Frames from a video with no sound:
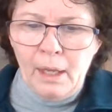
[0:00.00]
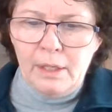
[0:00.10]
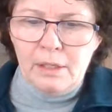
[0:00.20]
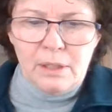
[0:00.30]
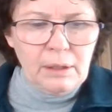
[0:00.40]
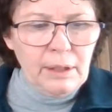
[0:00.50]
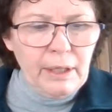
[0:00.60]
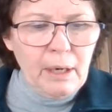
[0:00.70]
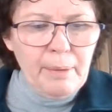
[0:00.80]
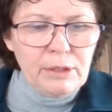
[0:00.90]
They suddenly
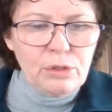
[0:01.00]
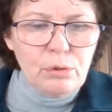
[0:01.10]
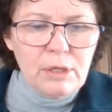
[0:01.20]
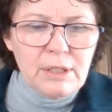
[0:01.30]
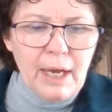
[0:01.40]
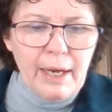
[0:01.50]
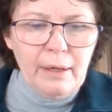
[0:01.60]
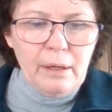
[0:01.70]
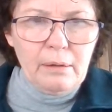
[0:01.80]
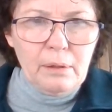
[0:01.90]
commit suicide,
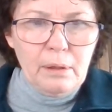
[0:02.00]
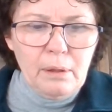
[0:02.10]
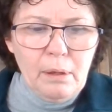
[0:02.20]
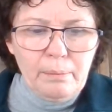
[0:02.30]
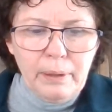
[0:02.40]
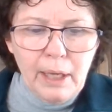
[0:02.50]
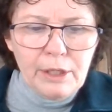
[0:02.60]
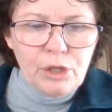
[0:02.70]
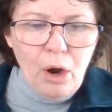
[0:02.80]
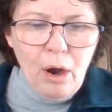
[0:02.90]

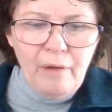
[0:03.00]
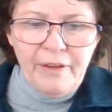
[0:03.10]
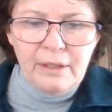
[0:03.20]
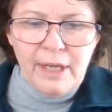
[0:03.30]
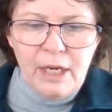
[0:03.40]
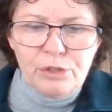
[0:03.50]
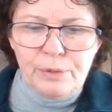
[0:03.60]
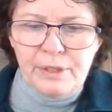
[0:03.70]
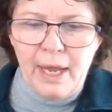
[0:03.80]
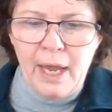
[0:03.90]
plunge off at
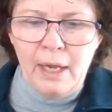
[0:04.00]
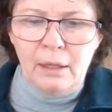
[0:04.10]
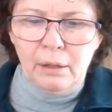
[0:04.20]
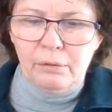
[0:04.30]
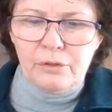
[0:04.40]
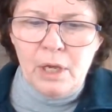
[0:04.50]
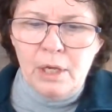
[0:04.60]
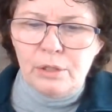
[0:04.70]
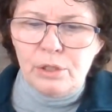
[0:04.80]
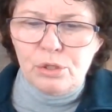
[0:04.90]
dangerous angles,
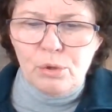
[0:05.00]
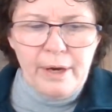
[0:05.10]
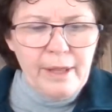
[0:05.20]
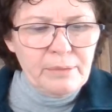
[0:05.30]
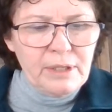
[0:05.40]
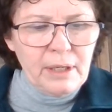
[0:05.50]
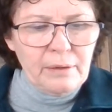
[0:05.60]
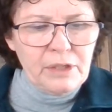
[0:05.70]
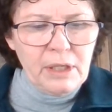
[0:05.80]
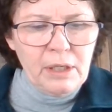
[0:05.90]
destroy
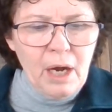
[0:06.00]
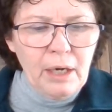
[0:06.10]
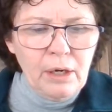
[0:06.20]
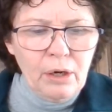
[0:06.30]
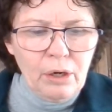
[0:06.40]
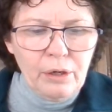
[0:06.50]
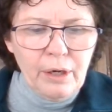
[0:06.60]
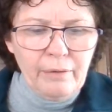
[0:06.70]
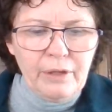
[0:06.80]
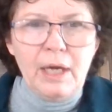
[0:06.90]
themselves in unheard
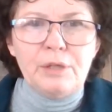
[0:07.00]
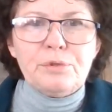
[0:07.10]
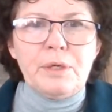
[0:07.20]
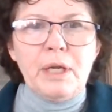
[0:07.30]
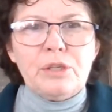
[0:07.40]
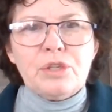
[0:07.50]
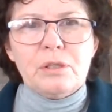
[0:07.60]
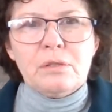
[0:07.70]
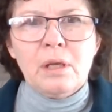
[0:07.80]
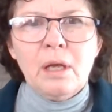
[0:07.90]
of
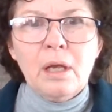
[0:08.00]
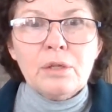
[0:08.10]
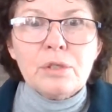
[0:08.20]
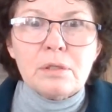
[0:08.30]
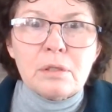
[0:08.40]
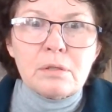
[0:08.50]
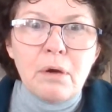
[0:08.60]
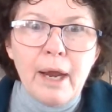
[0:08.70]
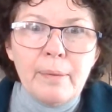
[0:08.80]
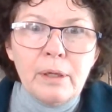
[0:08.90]
contradictions. She's
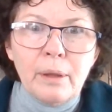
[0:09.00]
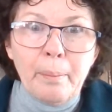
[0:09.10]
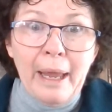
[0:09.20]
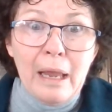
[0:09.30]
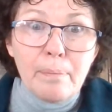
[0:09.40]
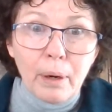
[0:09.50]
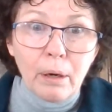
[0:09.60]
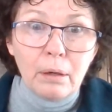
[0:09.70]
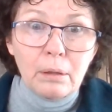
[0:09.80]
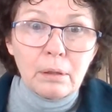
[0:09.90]
describing the paper